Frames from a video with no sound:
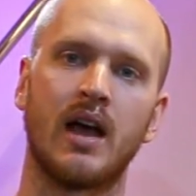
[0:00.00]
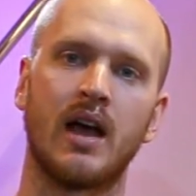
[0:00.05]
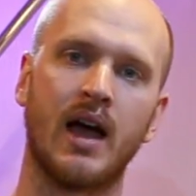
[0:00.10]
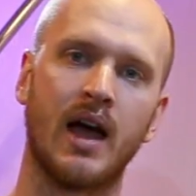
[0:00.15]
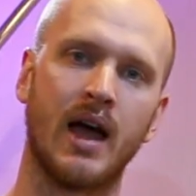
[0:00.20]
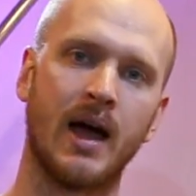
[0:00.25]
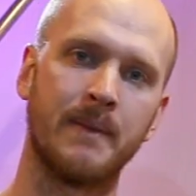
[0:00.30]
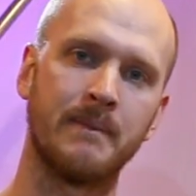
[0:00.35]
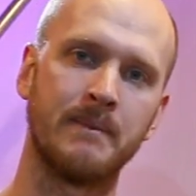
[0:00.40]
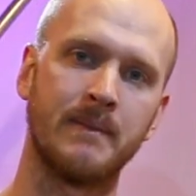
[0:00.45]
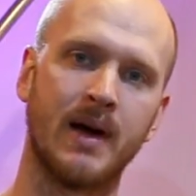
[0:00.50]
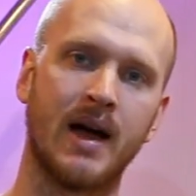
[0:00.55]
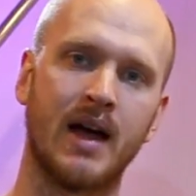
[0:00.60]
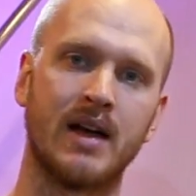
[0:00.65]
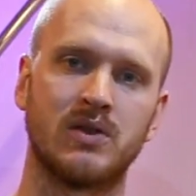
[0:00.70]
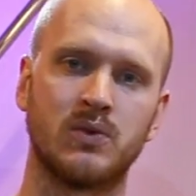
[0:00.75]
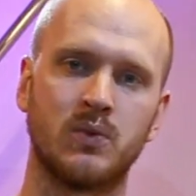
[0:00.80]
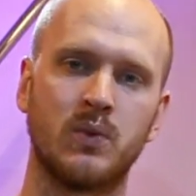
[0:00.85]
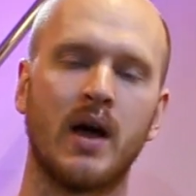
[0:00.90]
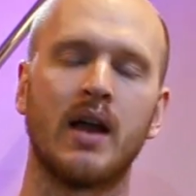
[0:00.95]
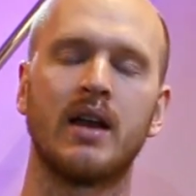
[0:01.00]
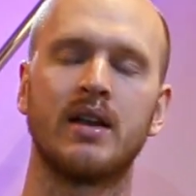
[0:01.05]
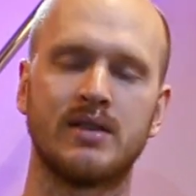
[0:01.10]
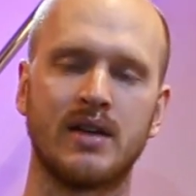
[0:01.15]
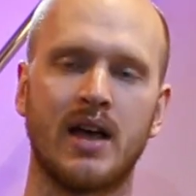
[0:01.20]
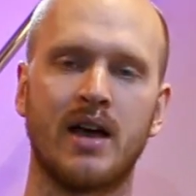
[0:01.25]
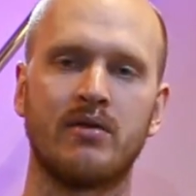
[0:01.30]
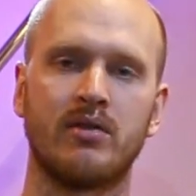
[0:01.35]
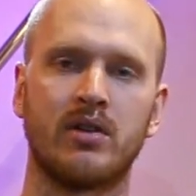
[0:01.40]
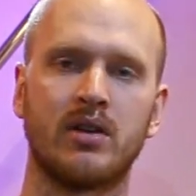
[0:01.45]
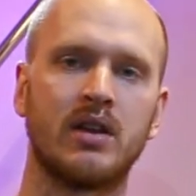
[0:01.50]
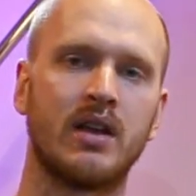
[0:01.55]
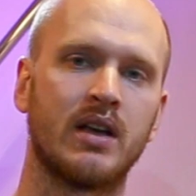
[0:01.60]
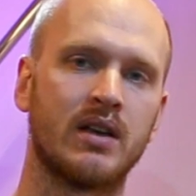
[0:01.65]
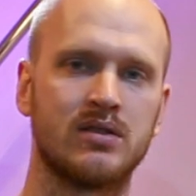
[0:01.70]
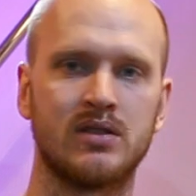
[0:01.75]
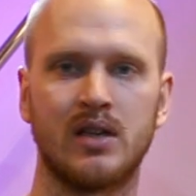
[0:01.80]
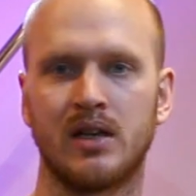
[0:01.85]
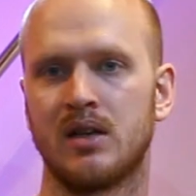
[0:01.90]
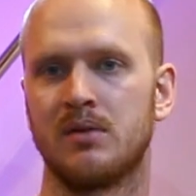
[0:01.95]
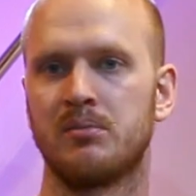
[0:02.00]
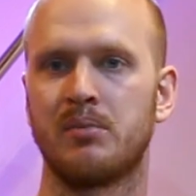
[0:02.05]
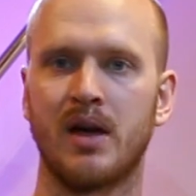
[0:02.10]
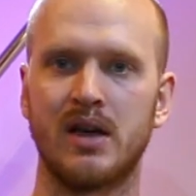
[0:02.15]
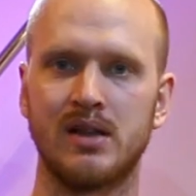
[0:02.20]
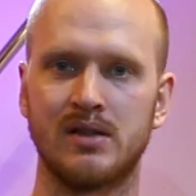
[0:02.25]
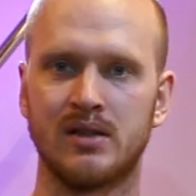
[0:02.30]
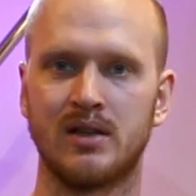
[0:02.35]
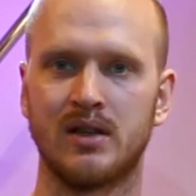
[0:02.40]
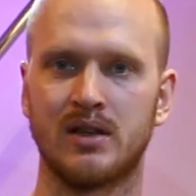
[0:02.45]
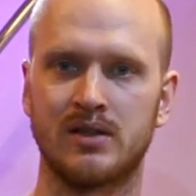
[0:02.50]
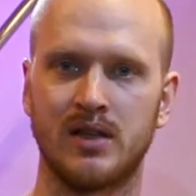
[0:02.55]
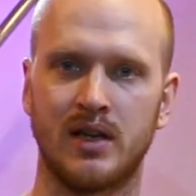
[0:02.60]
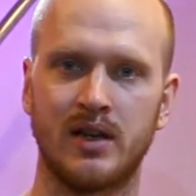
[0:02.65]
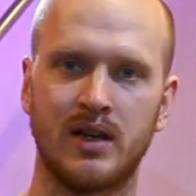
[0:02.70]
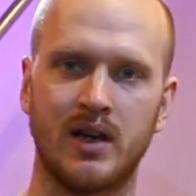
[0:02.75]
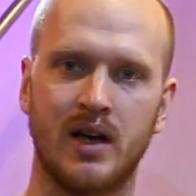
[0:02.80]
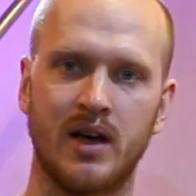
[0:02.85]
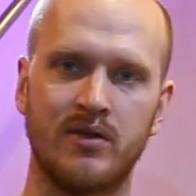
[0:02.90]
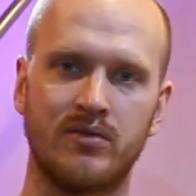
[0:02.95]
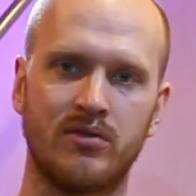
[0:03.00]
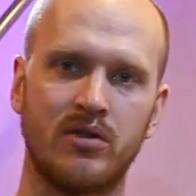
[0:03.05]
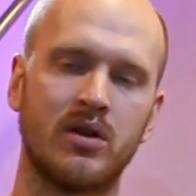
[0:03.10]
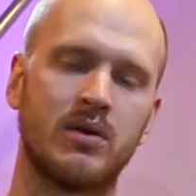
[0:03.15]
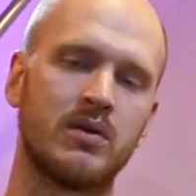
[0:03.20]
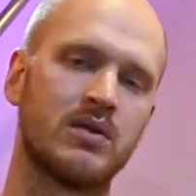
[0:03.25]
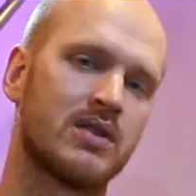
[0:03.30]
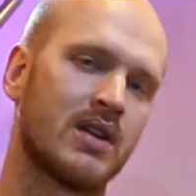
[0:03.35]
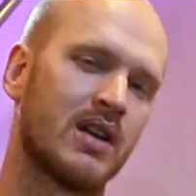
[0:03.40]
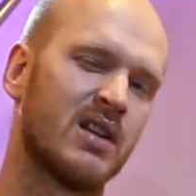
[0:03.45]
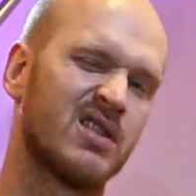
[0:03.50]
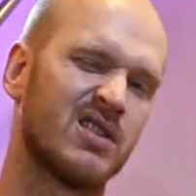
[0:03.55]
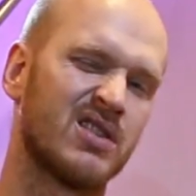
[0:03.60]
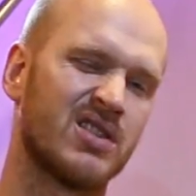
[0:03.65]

as well as having the extended bass and extended high frequencies.